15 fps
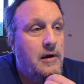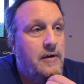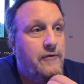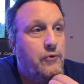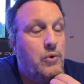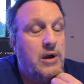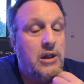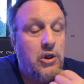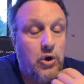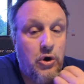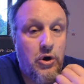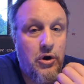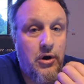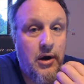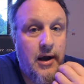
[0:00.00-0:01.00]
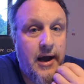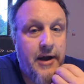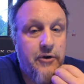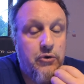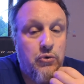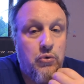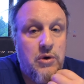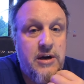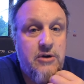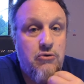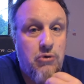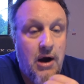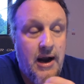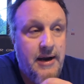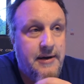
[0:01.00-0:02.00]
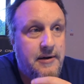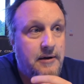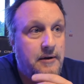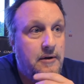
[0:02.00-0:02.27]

if we learn how to rewrite